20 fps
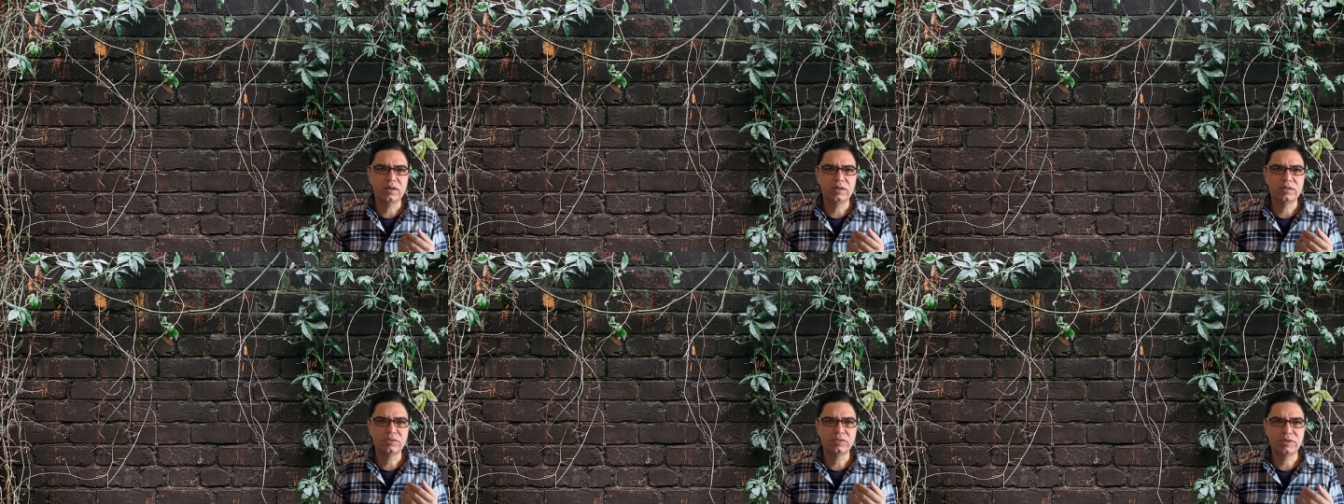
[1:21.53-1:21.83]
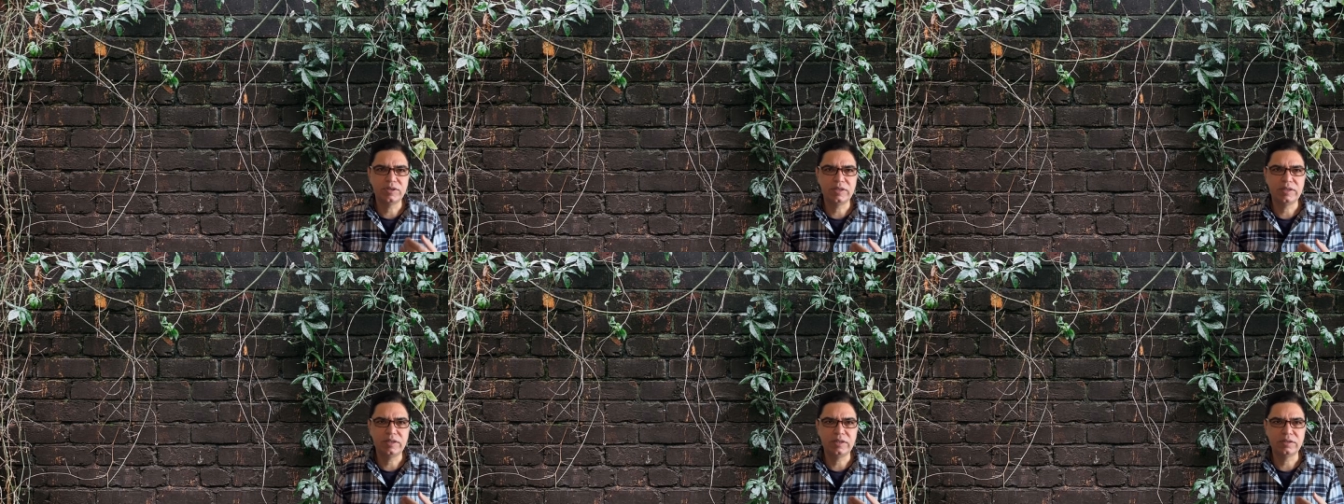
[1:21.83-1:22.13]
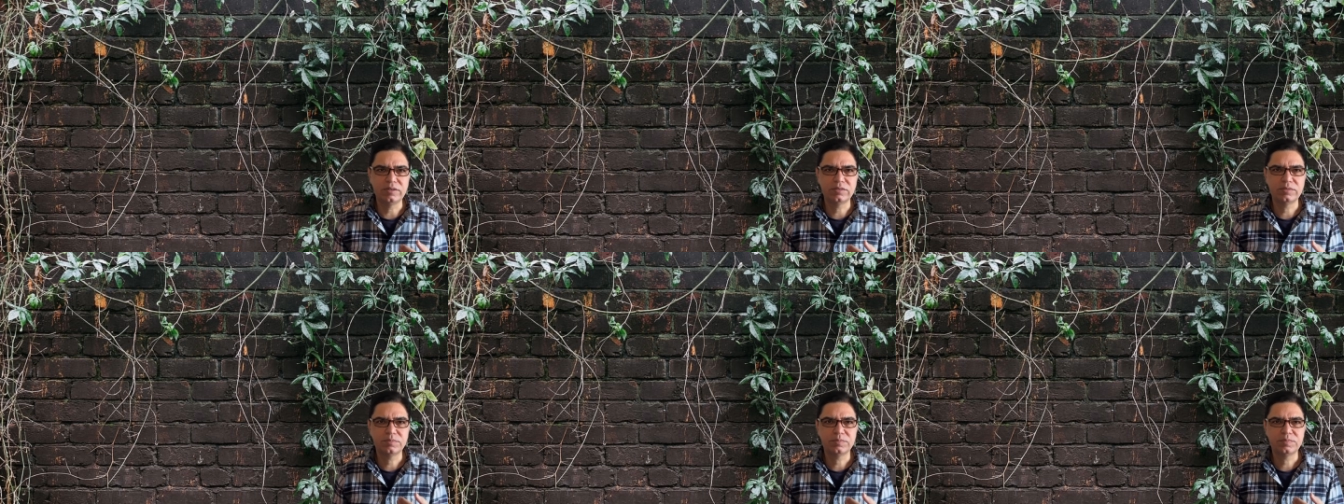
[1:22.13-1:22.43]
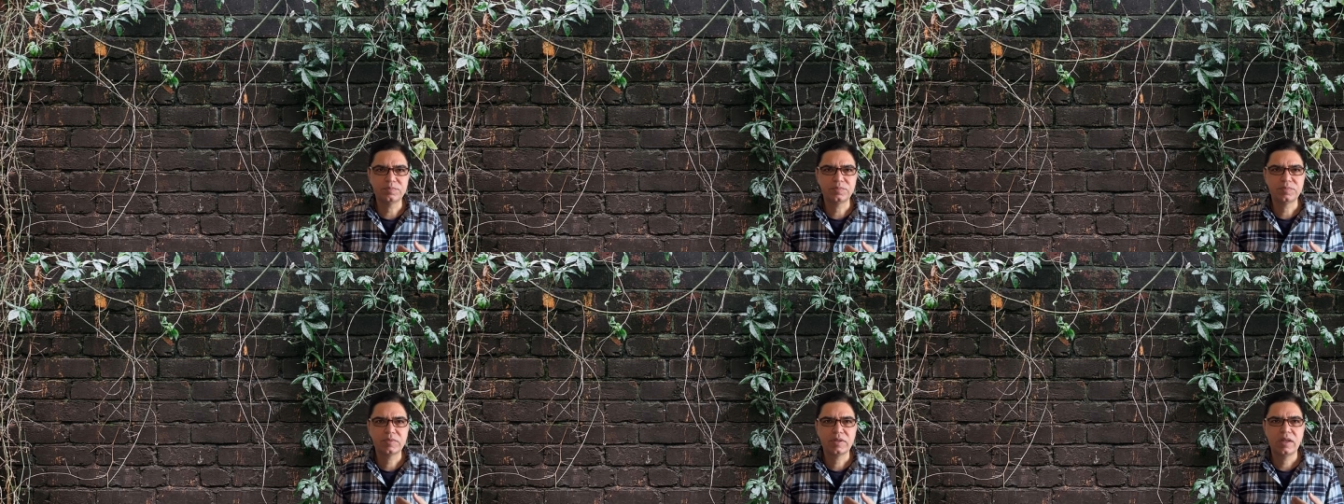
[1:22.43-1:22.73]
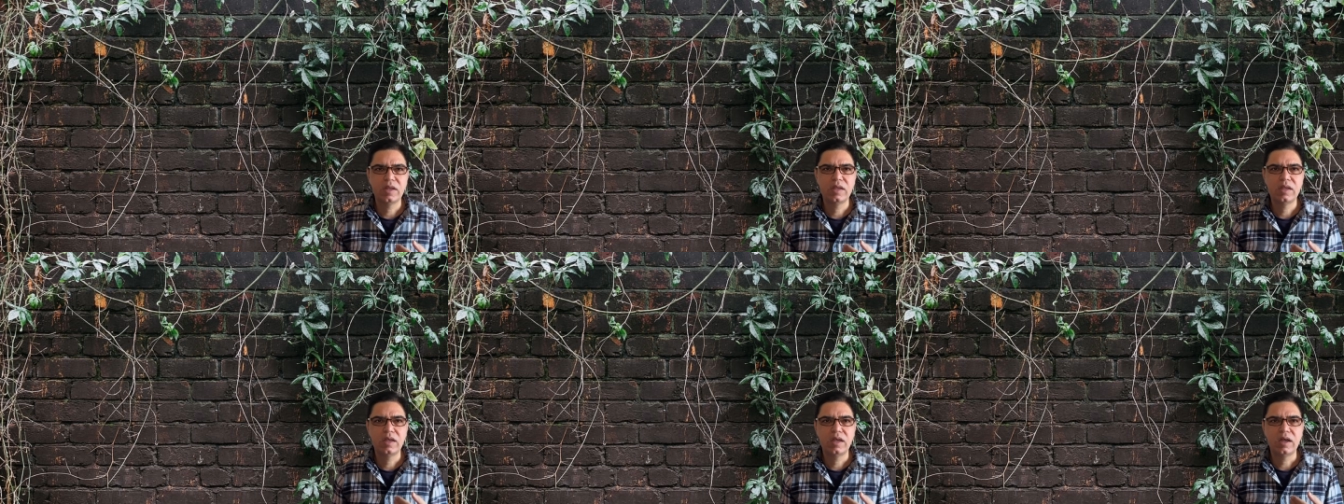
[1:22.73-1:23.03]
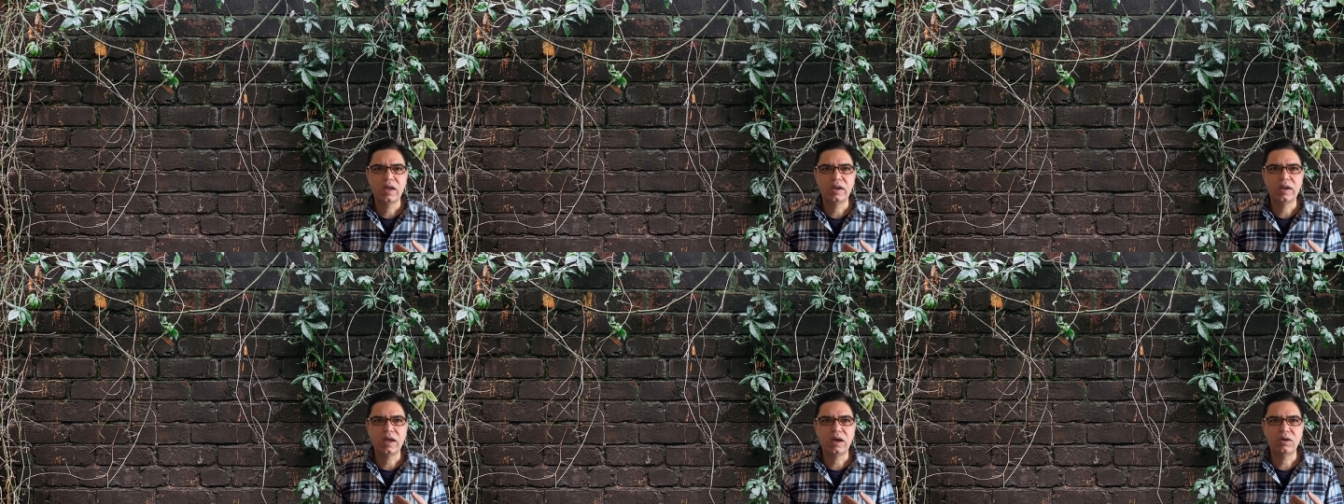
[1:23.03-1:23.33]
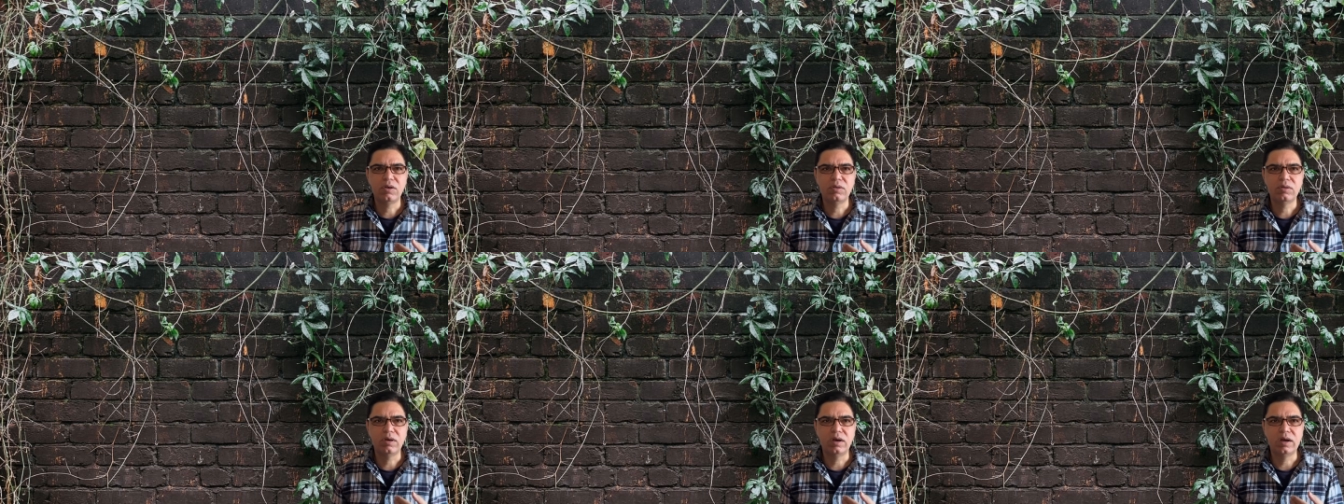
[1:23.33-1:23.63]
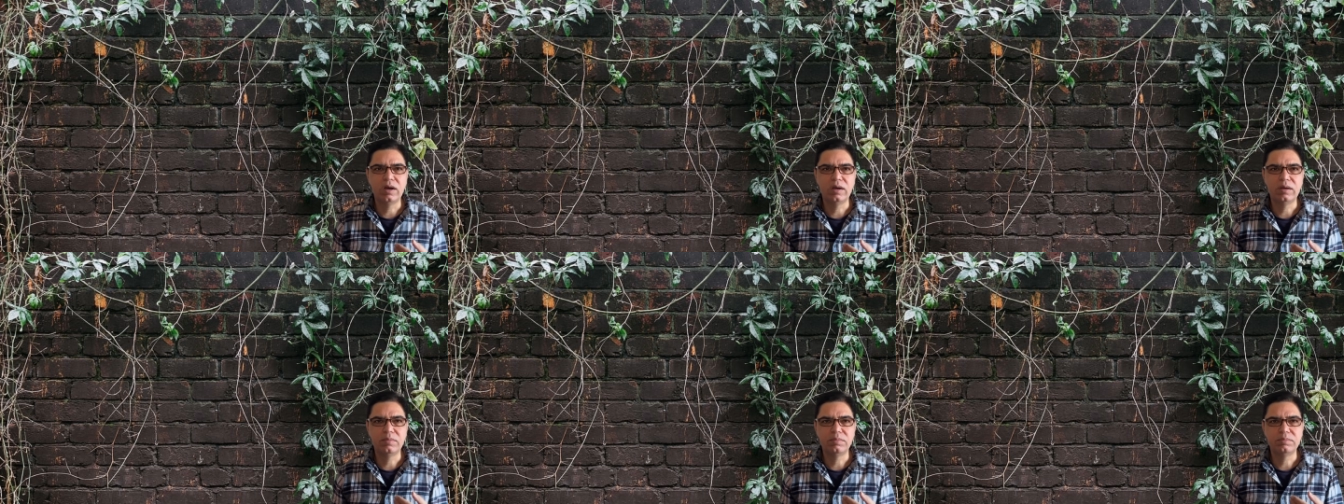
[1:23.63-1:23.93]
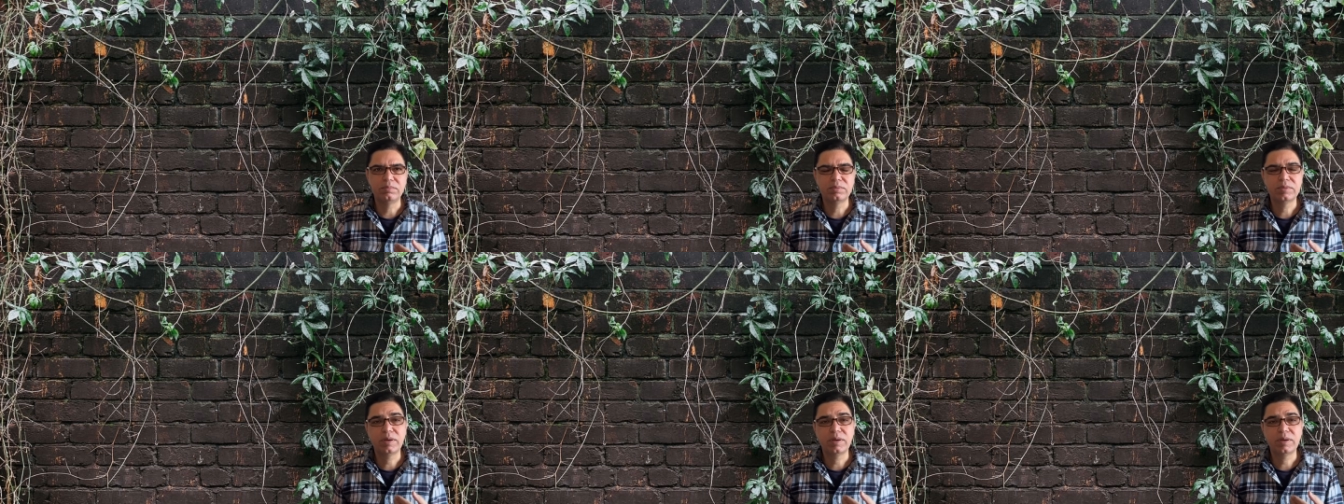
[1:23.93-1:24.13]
3 years. Now,